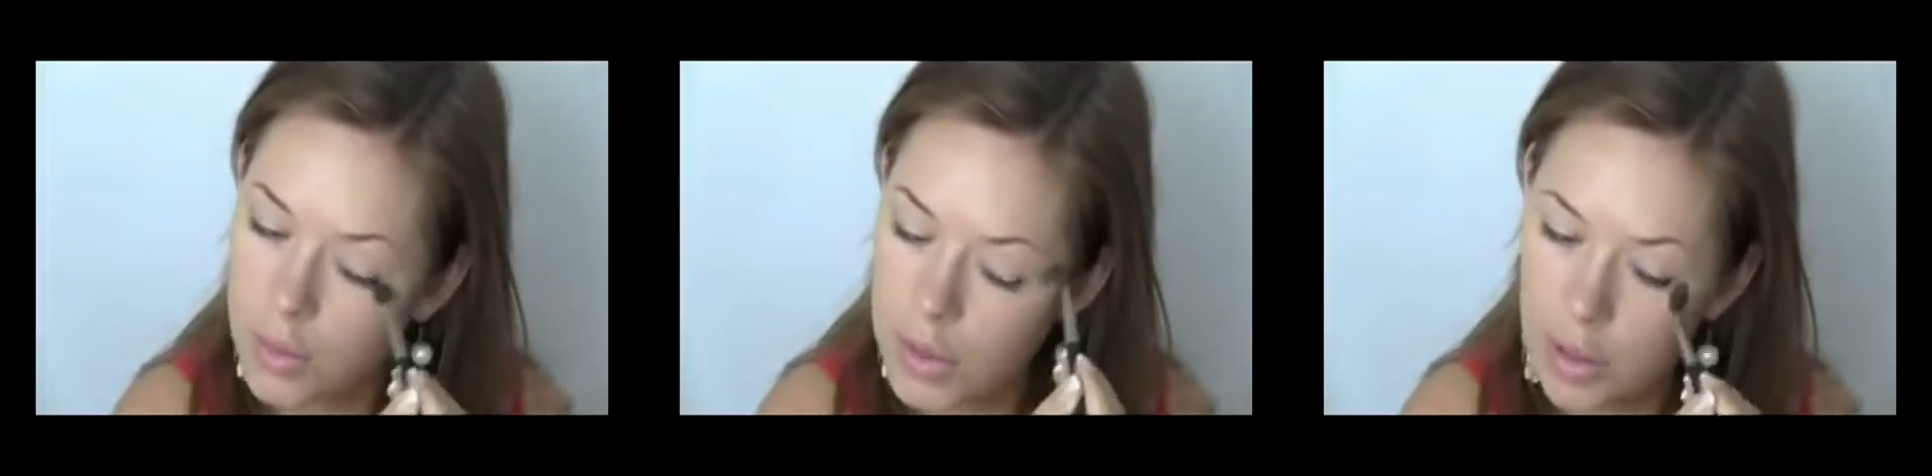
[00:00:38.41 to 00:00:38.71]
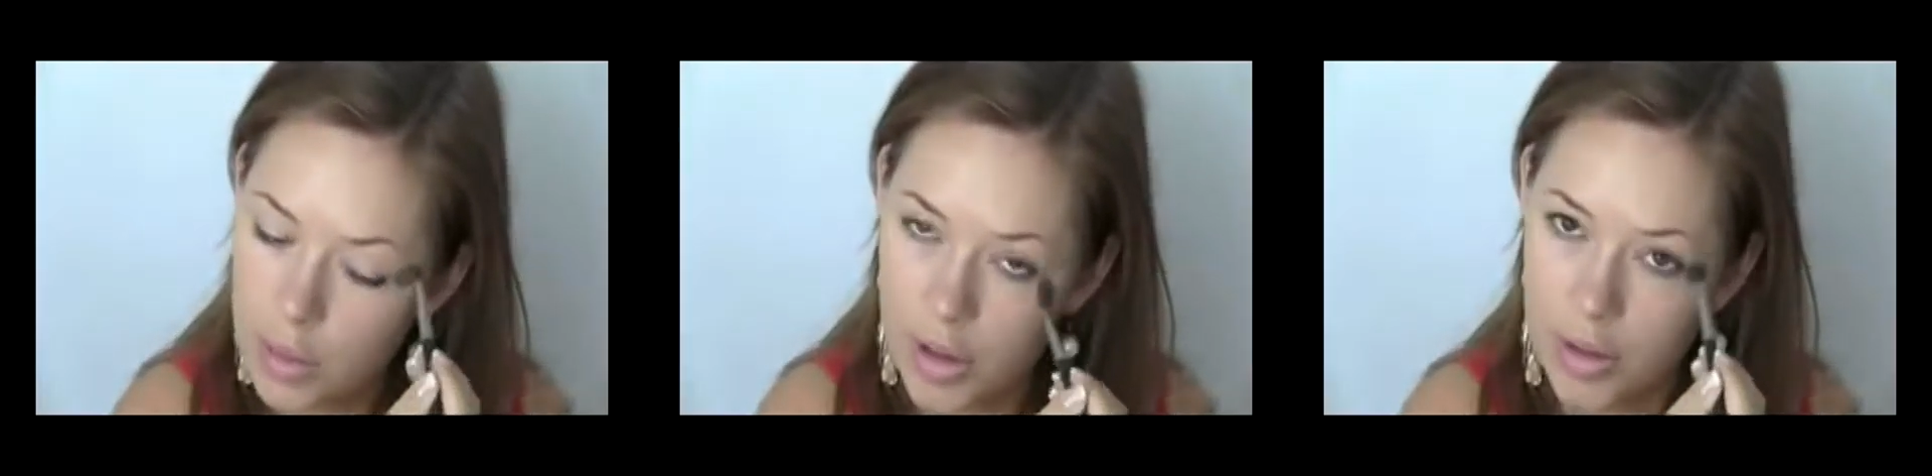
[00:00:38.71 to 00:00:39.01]

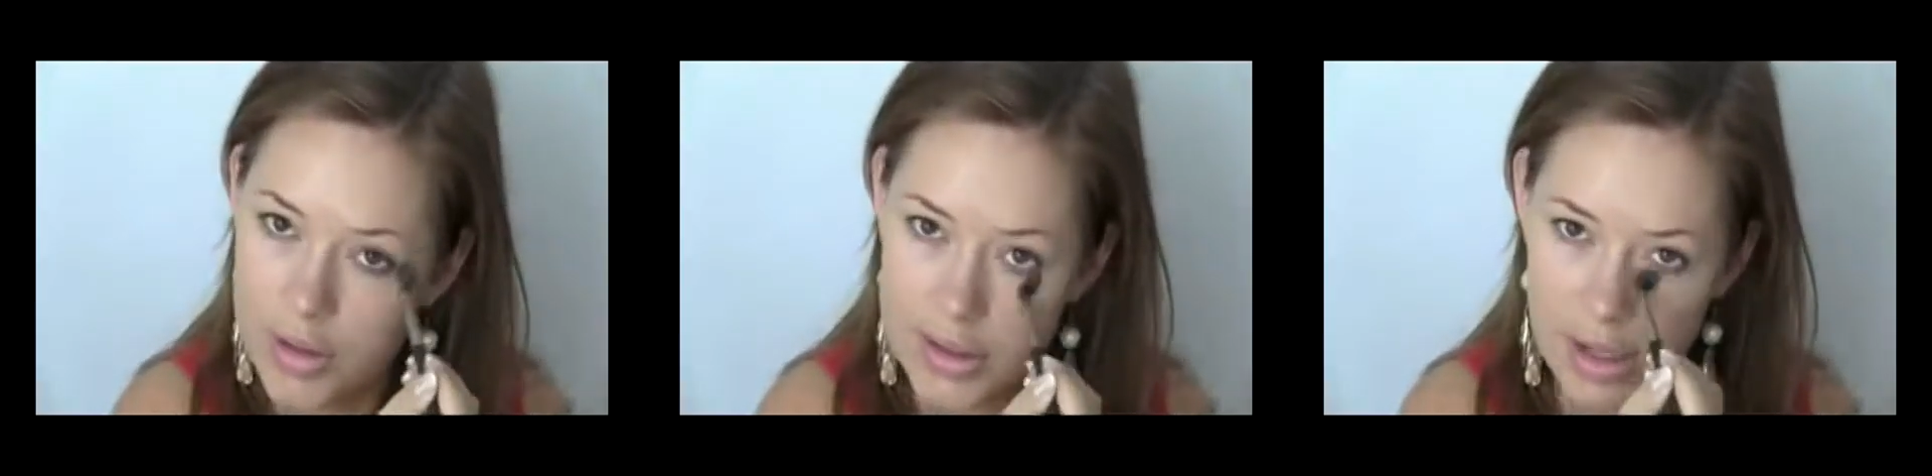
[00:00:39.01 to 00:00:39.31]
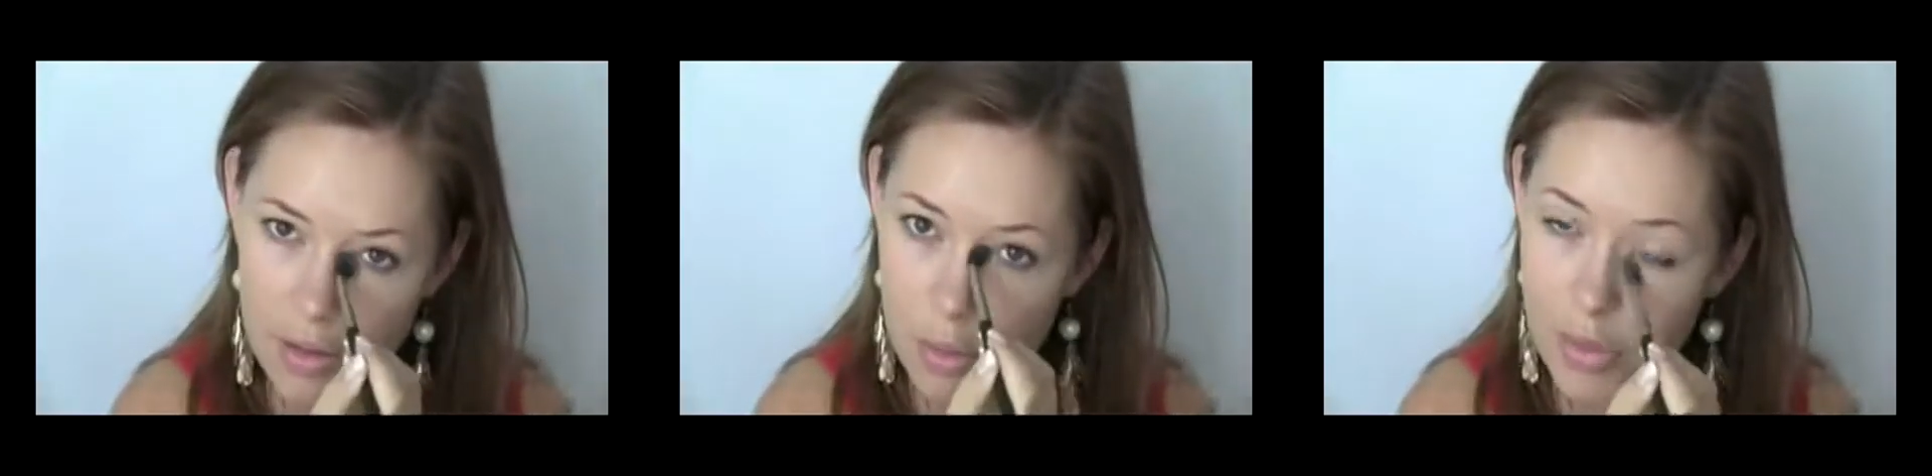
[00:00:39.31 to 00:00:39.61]
that's when you can put your
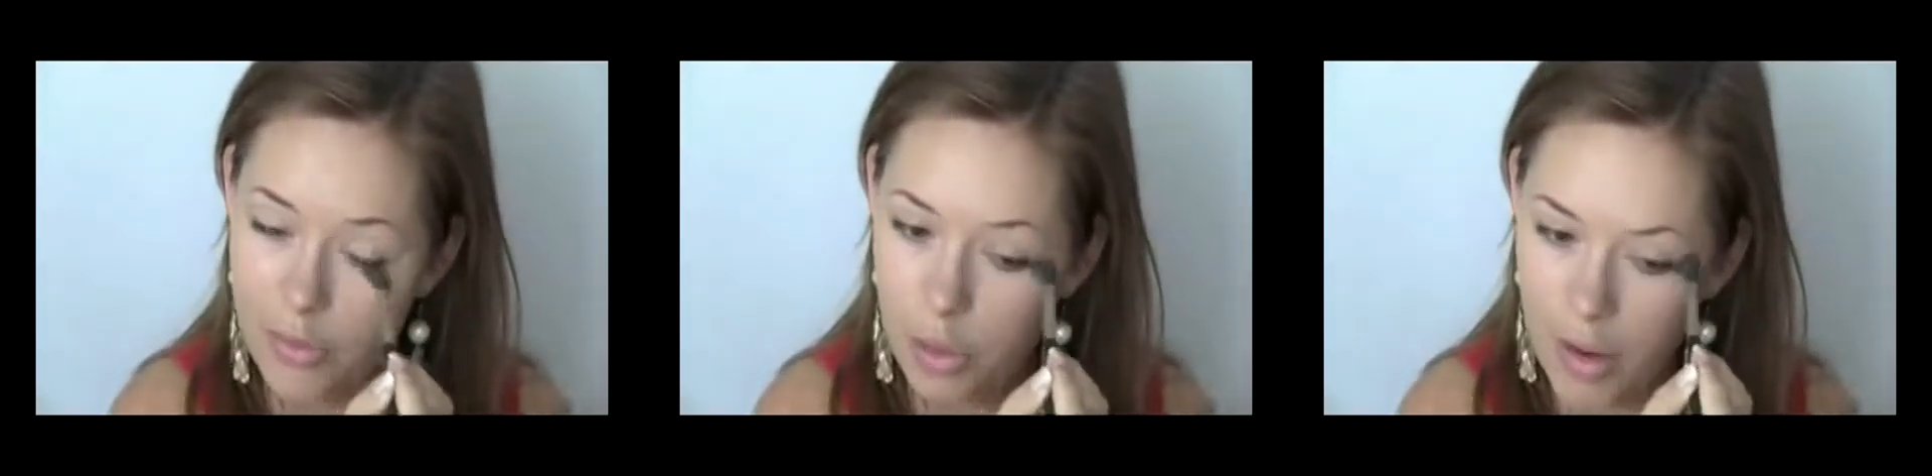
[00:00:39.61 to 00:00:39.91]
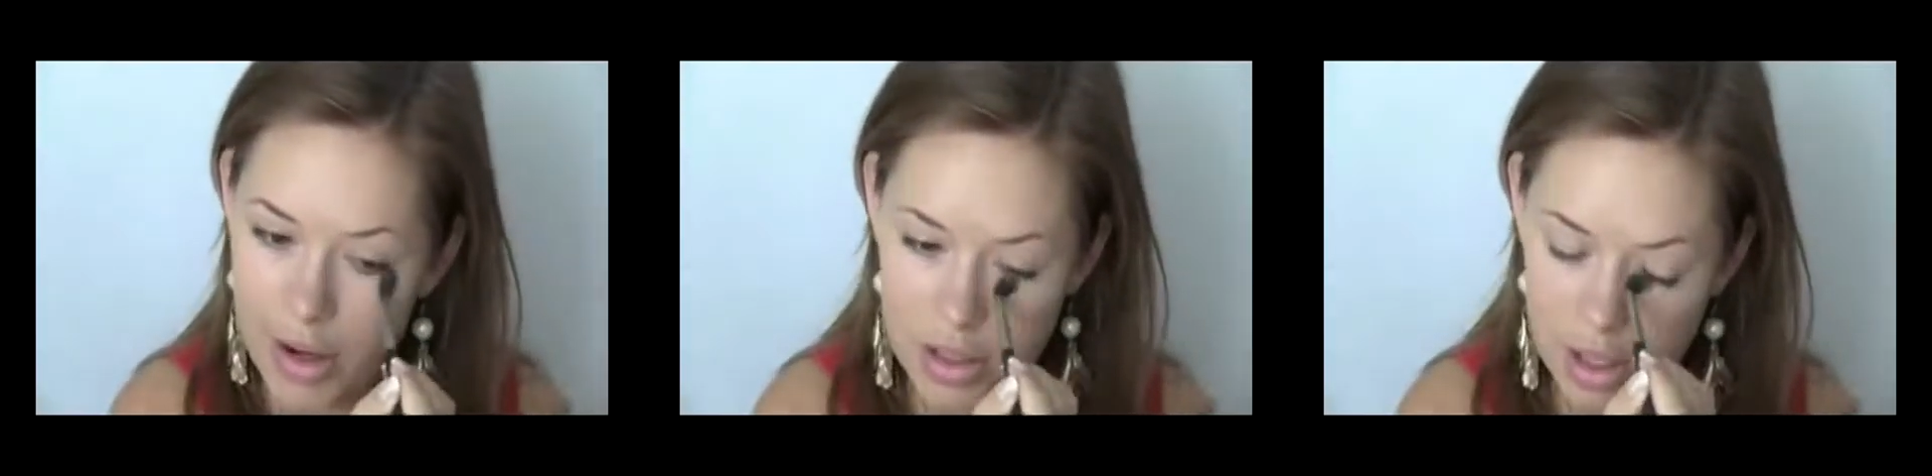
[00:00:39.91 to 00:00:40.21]
concealer on
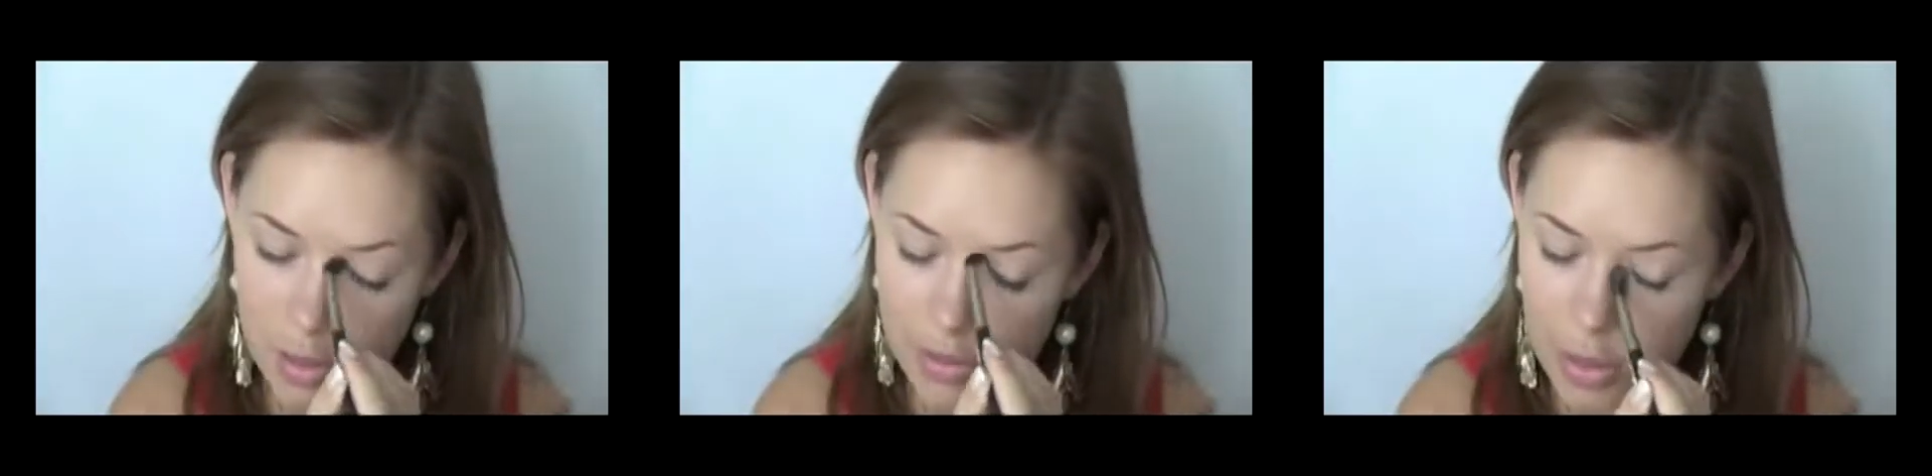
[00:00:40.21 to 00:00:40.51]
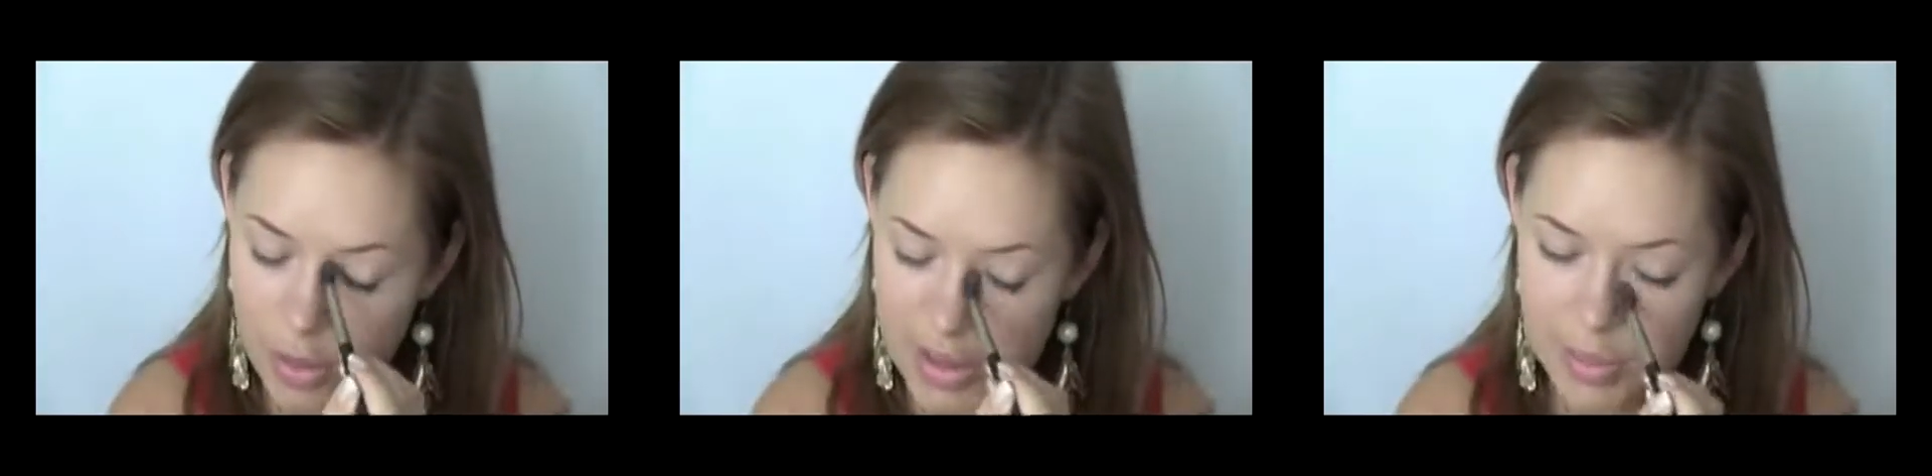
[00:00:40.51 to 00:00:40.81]
before
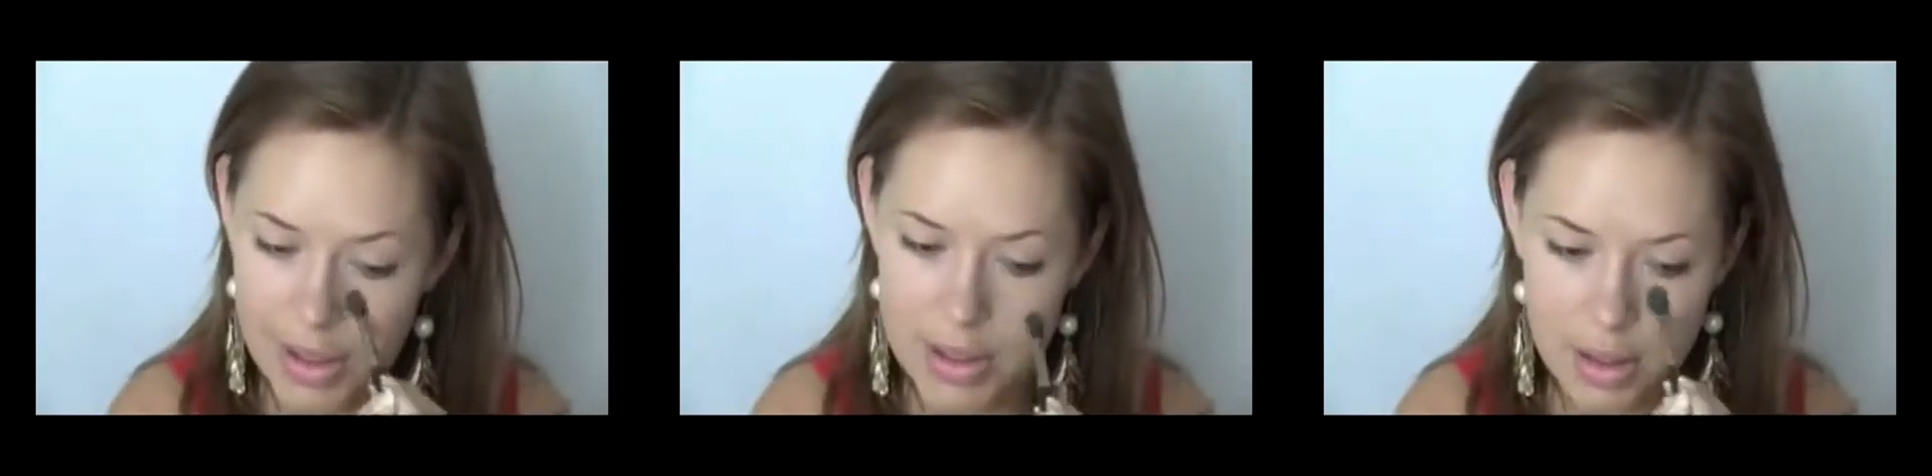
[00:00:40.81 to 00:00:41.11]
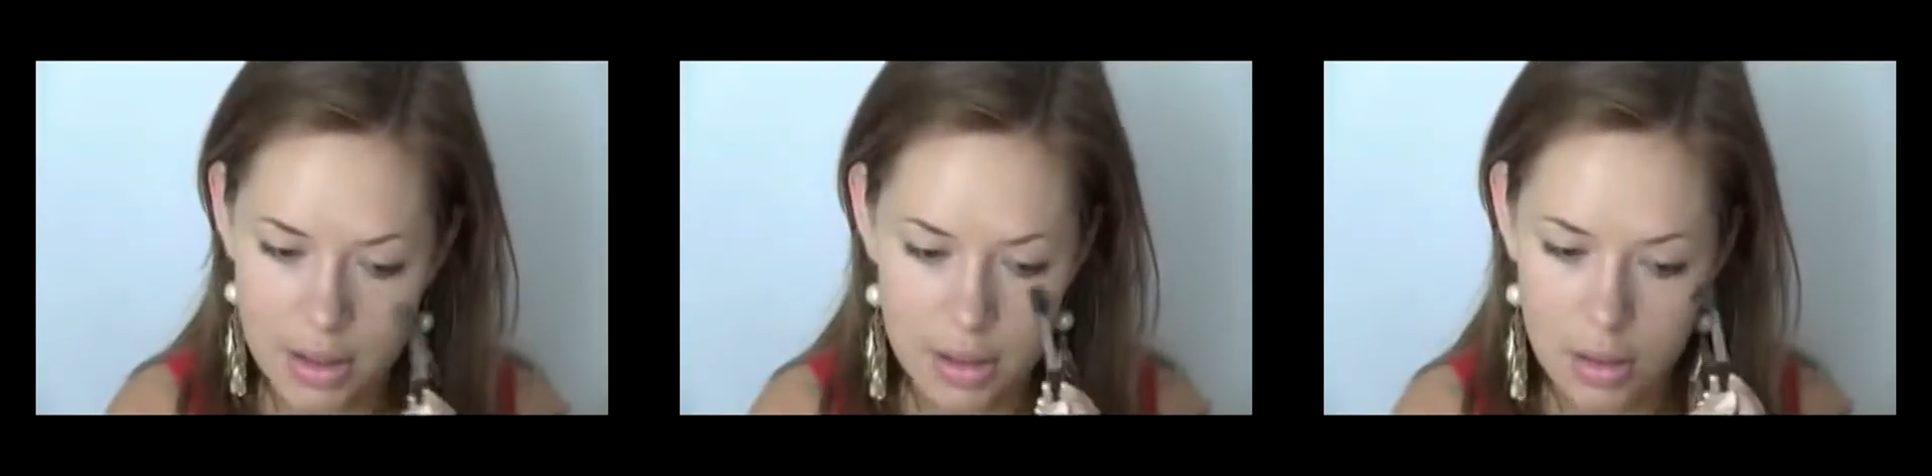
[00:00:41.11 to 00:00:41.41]
eyeshadow if you're not
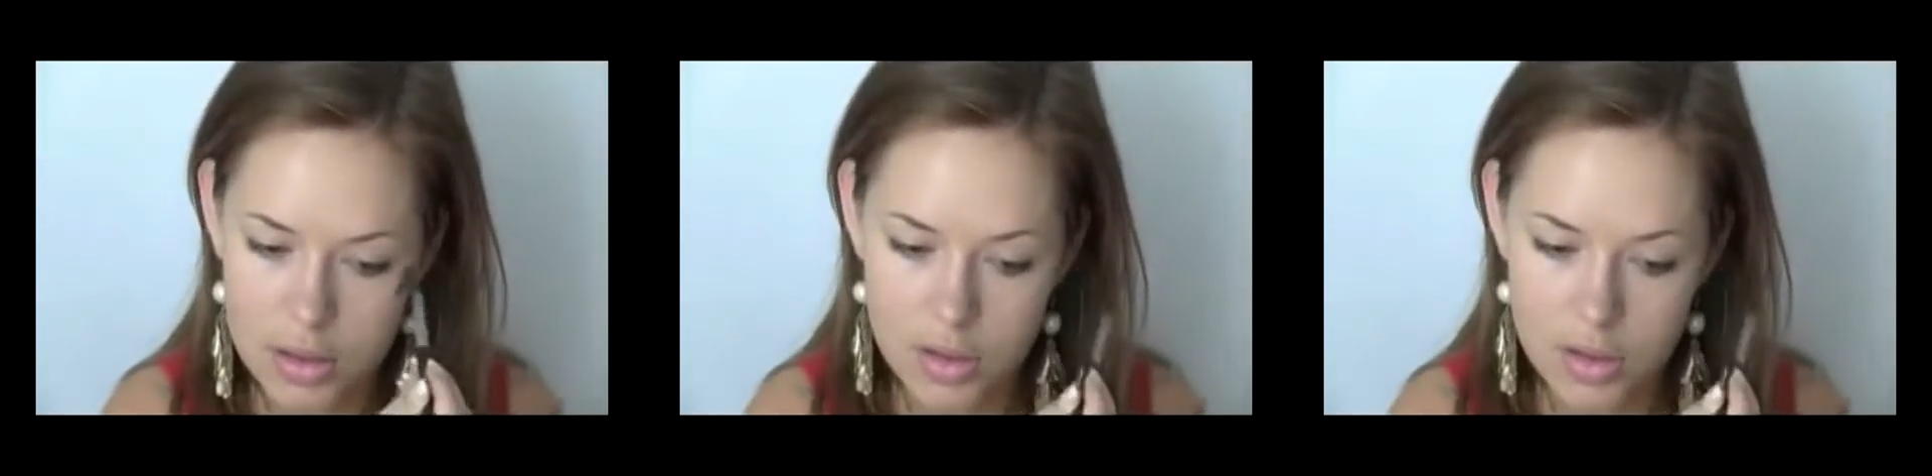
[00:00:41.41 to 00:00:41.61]
expecting